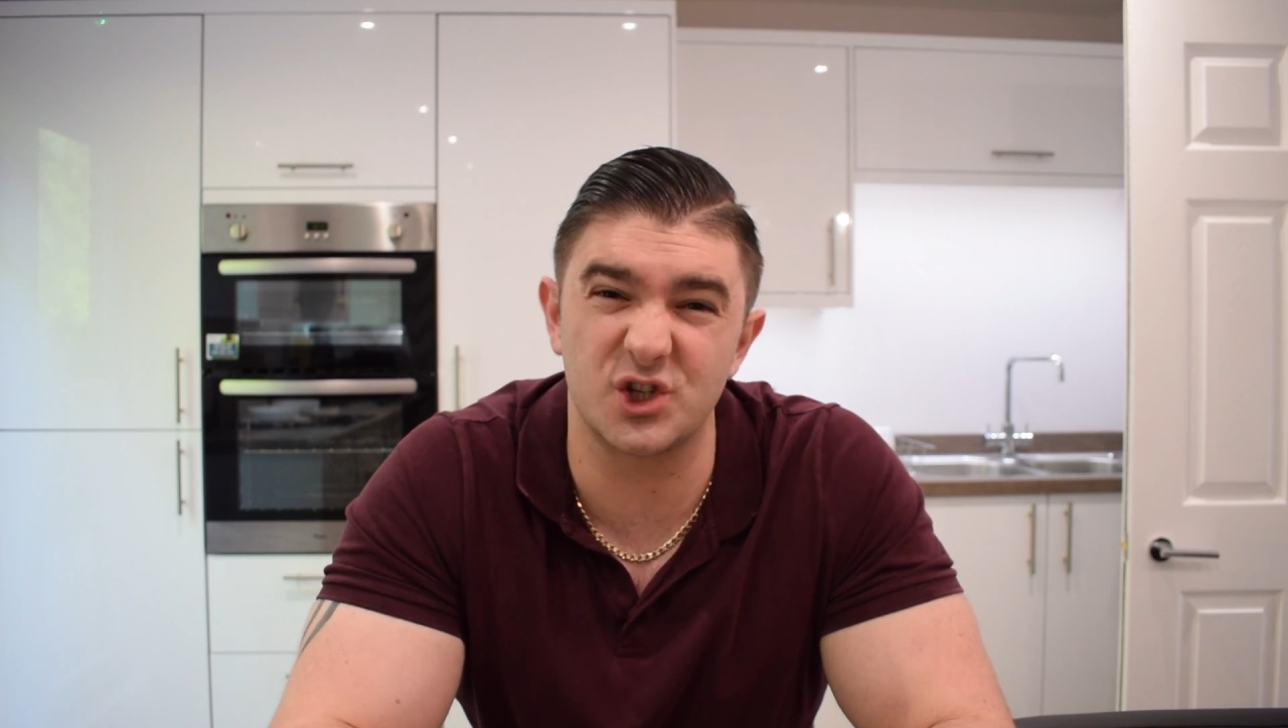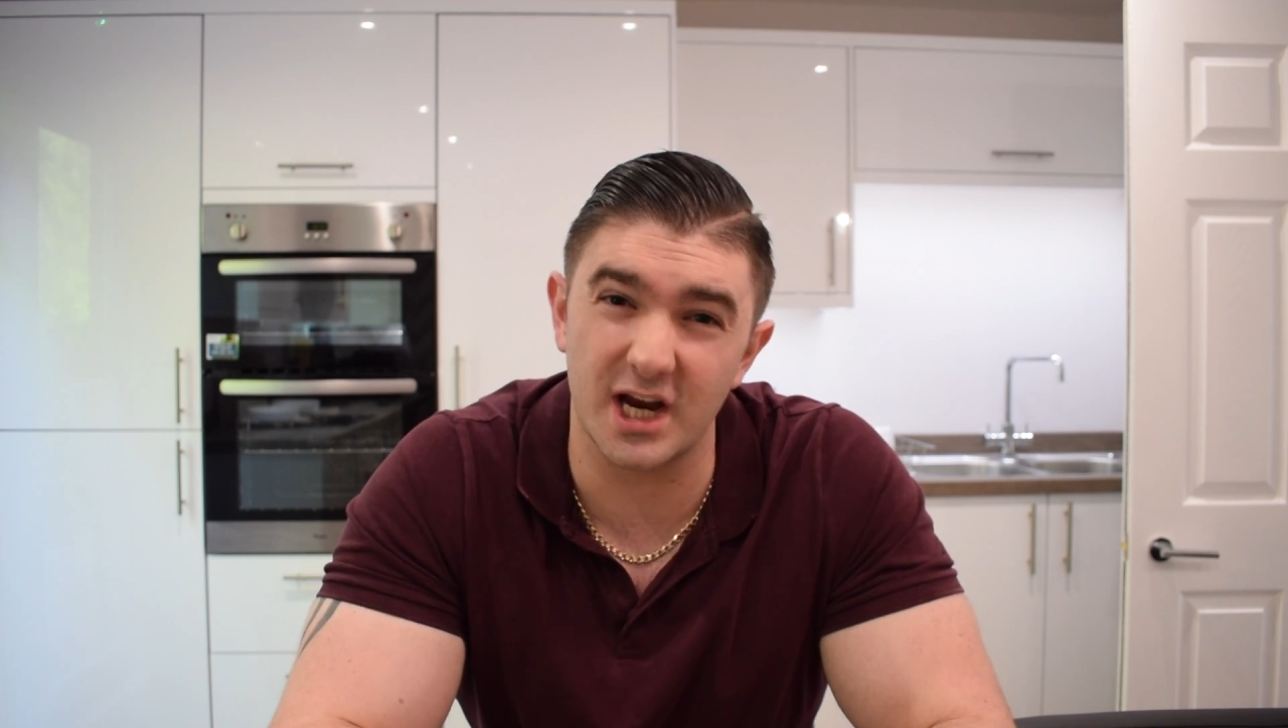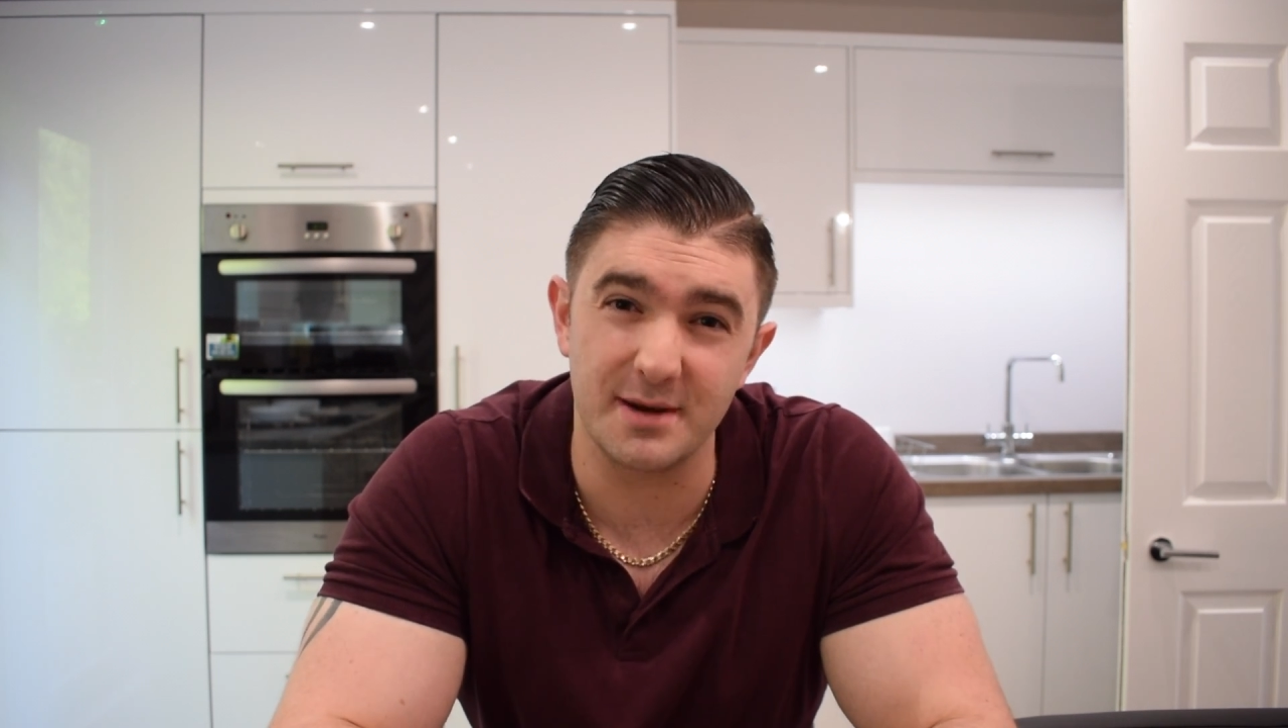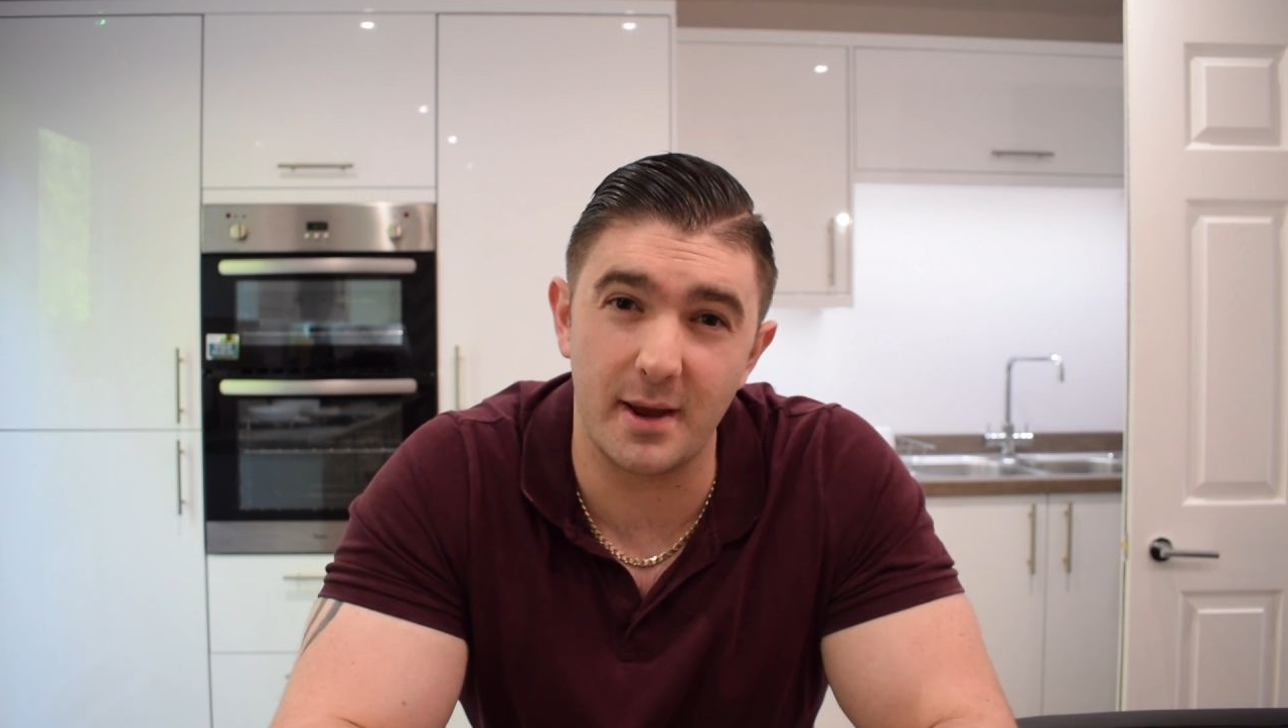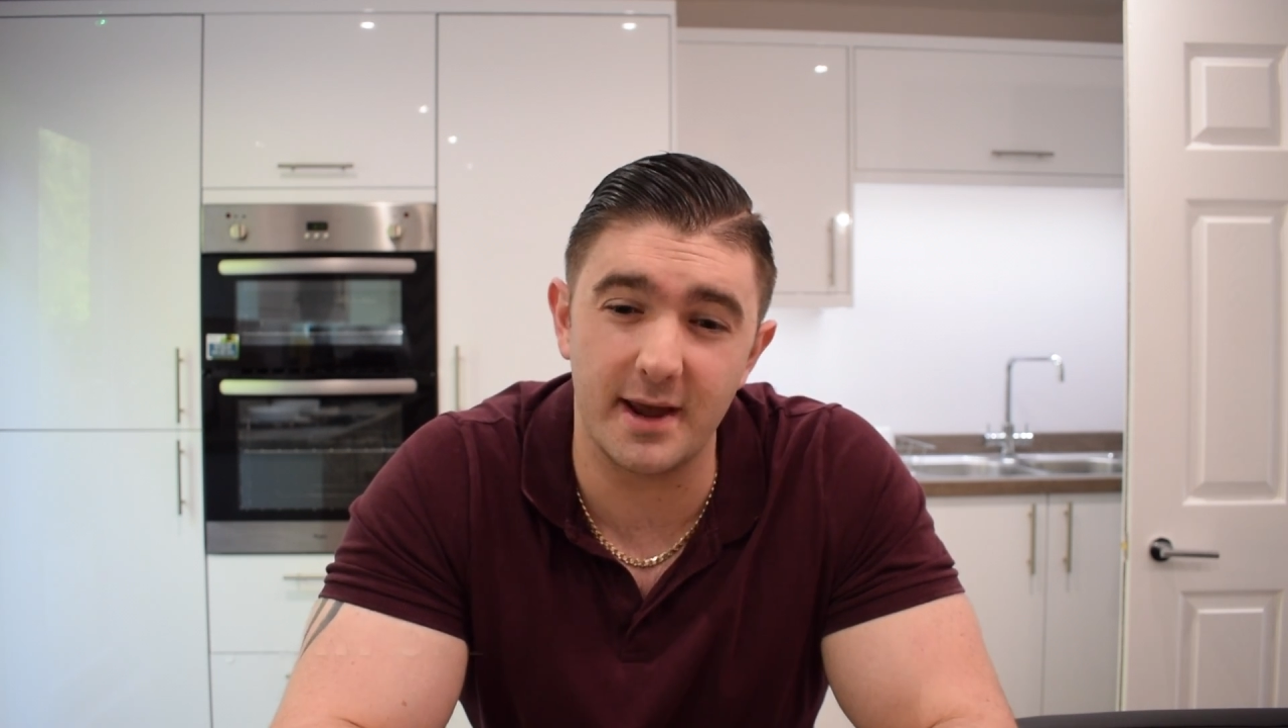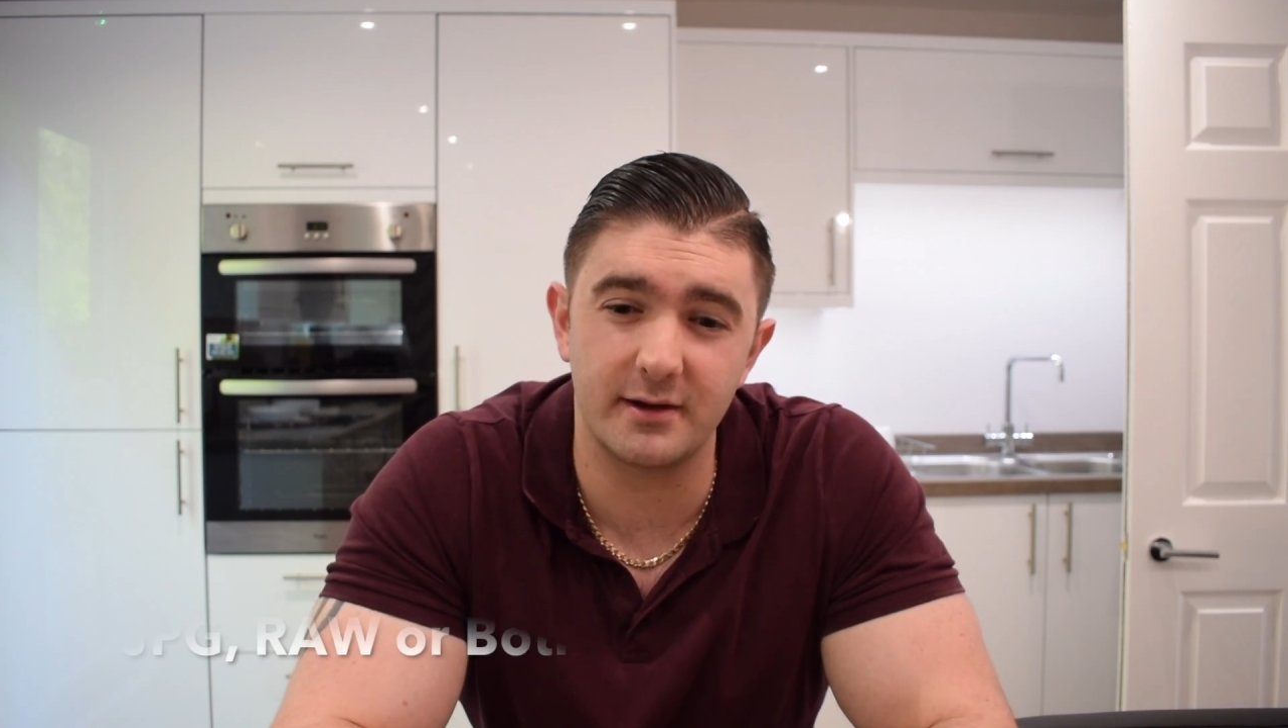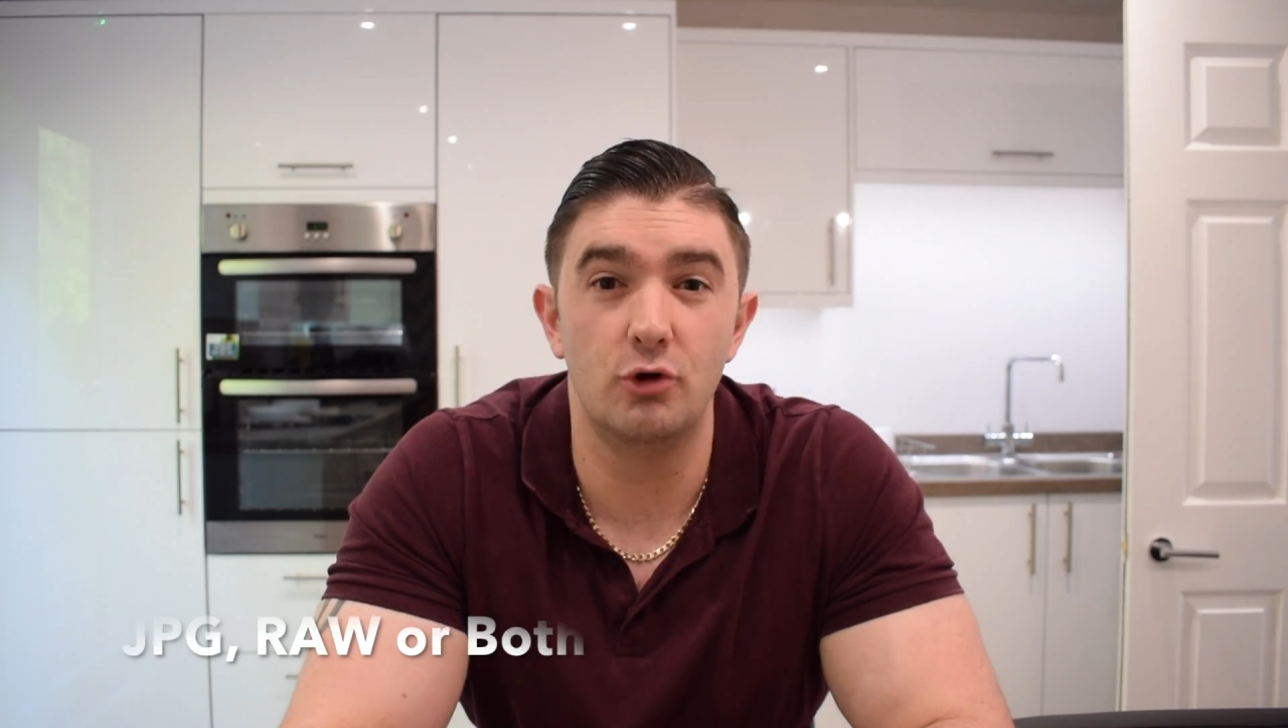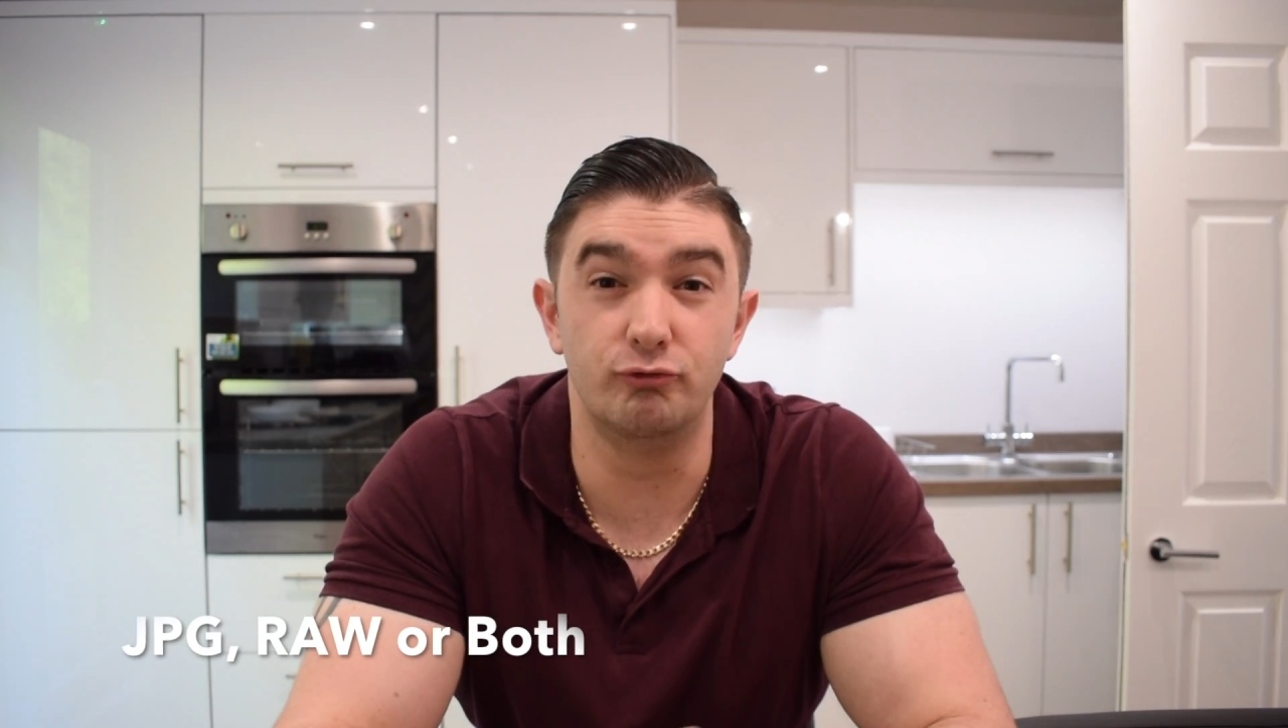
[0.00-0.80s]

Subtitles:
JPEG,